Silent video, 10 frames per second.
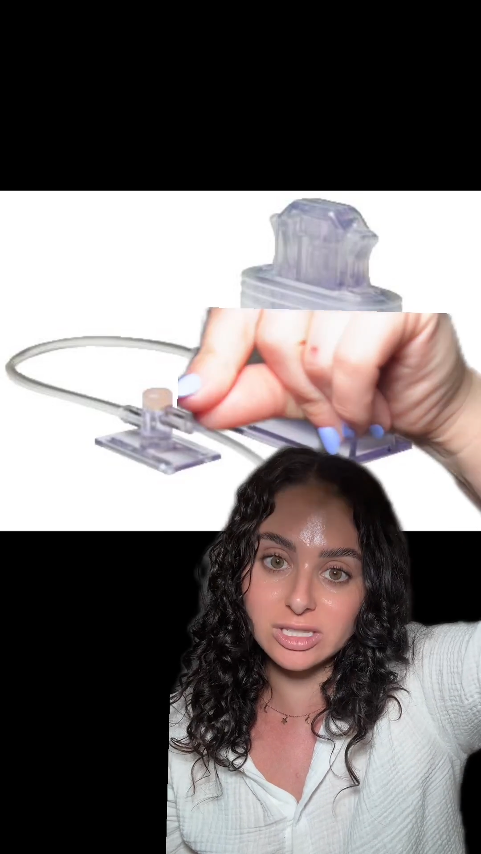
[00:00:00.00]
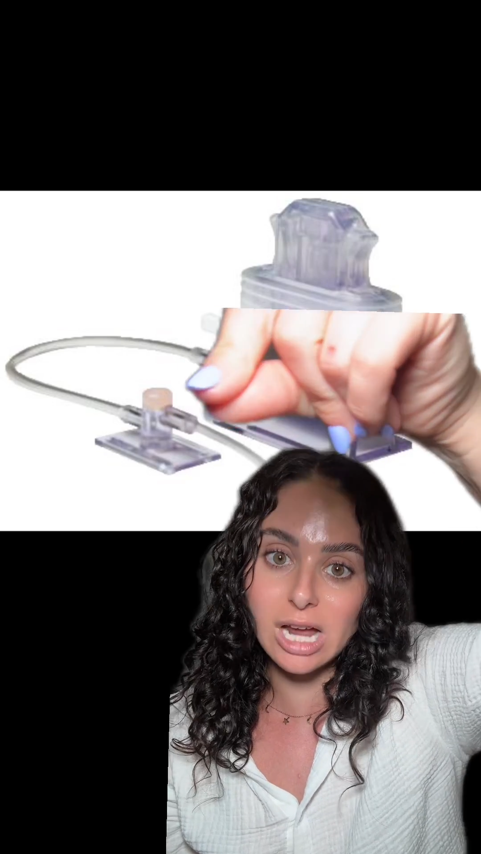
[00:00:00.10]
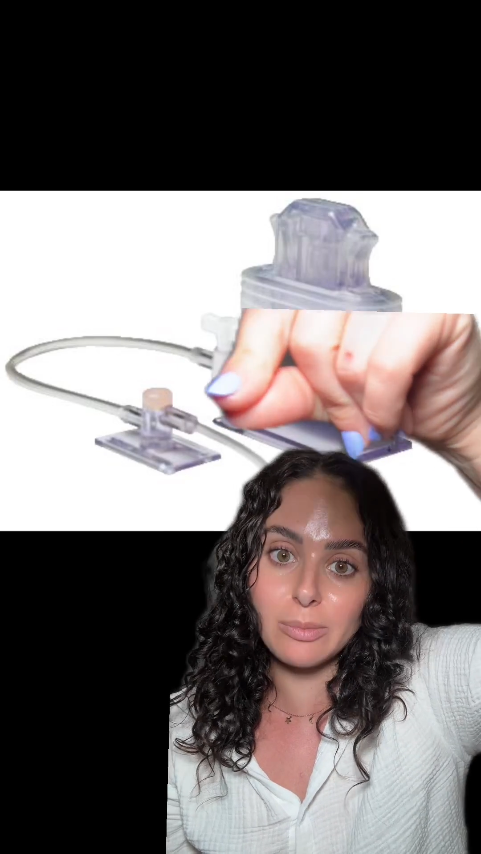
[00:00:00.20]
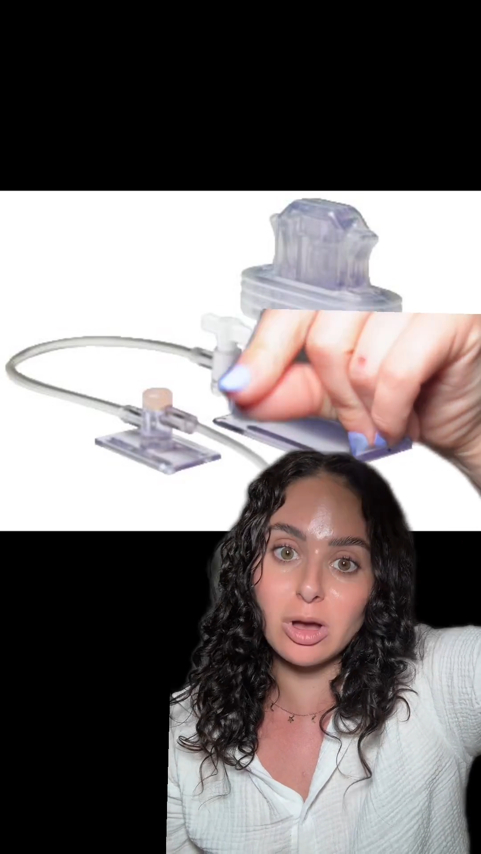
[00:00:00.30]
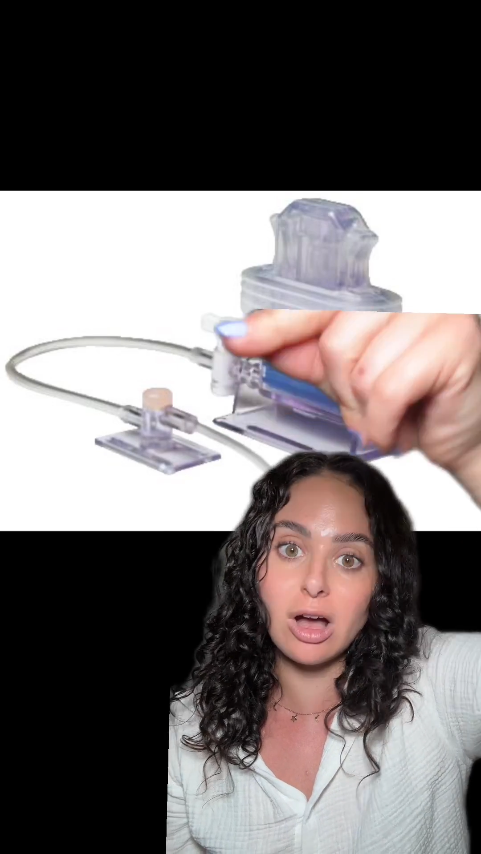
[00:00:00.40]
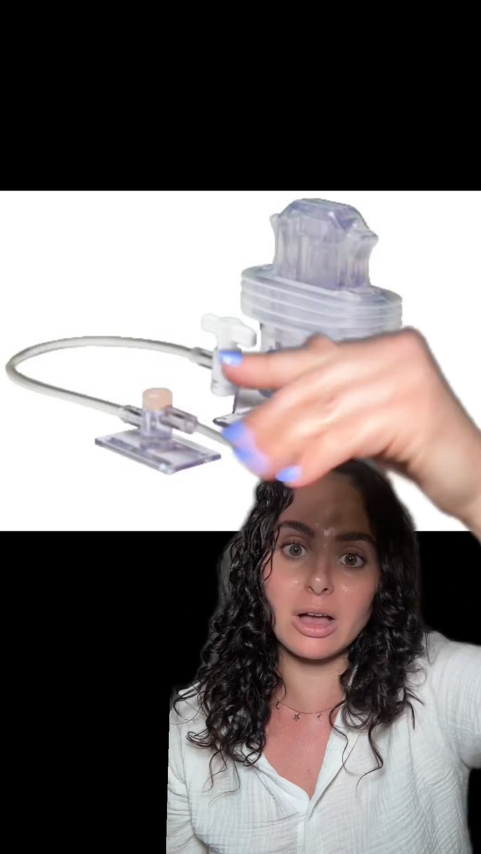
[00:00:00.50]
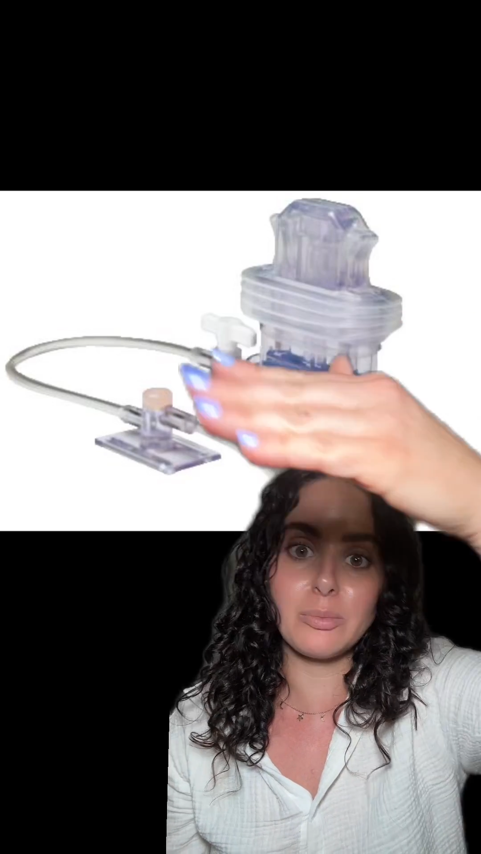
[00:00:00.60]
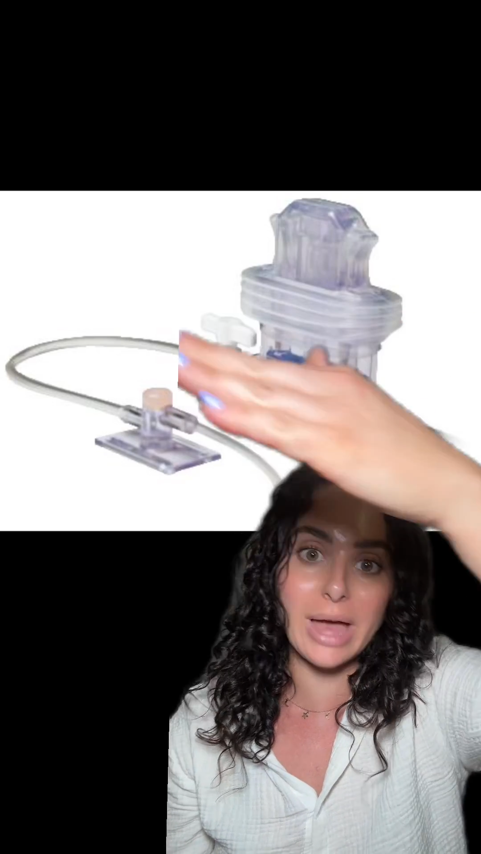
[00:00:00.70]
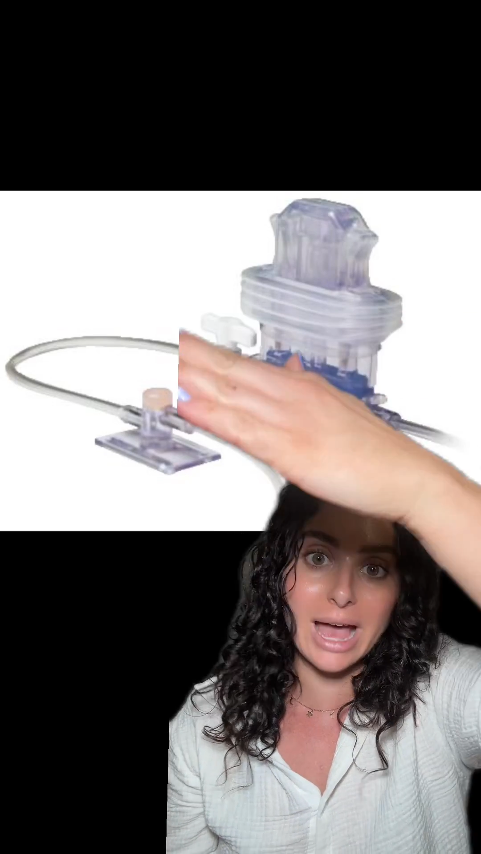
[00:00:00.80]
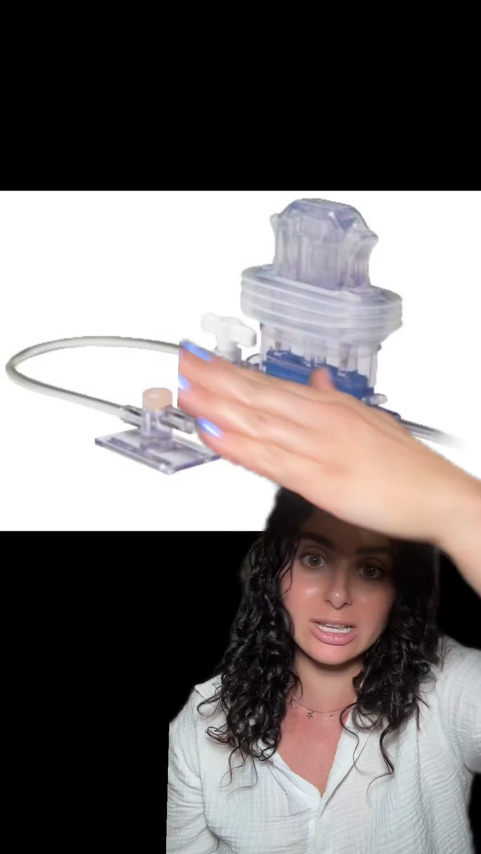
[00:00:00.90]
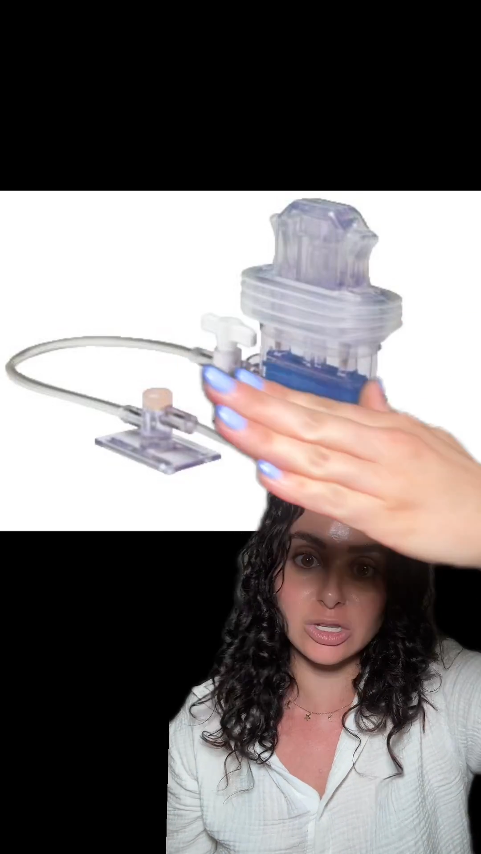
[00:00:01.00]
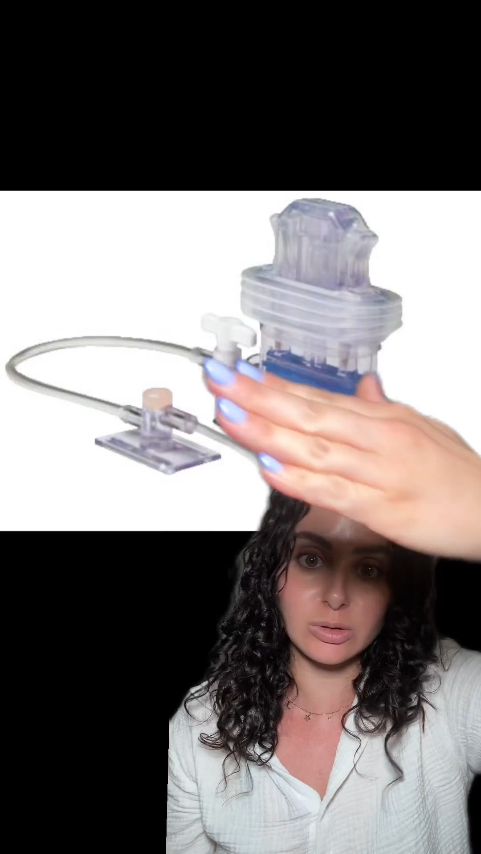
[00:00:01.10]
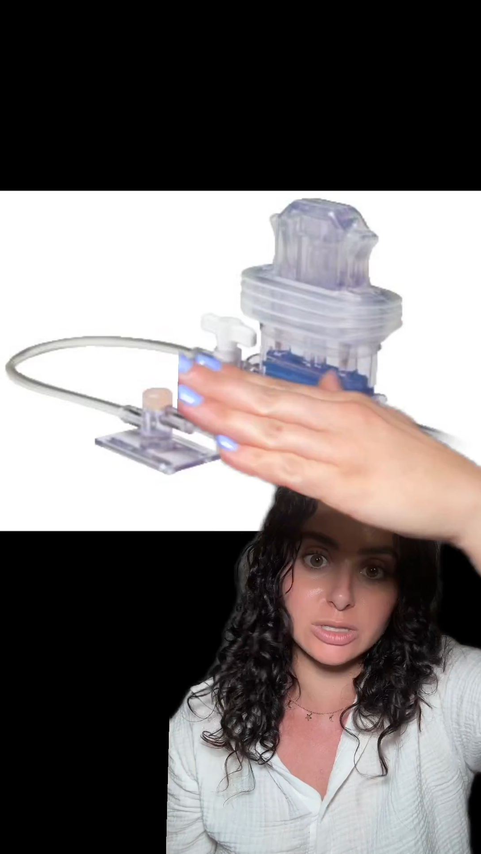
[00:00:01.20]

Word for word: stopcock back so